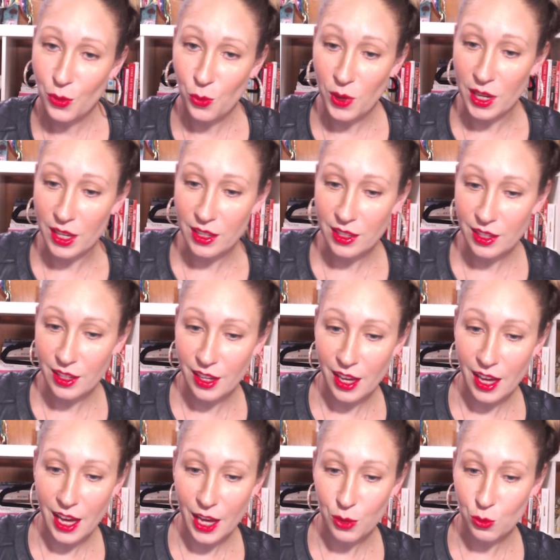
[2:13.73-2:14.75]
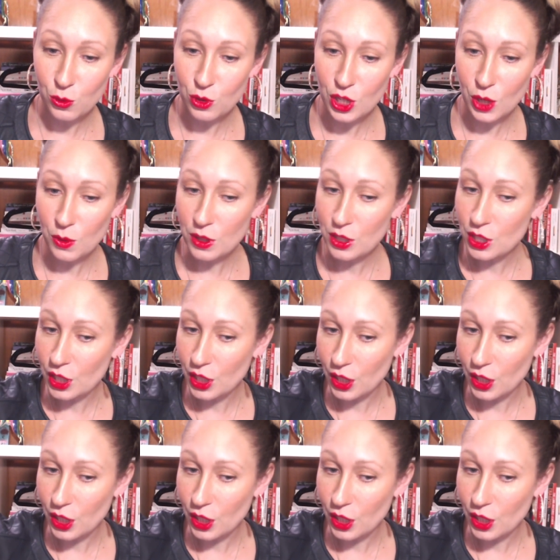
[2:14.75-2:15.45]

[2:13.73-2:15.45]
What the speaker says: Well, I will show it to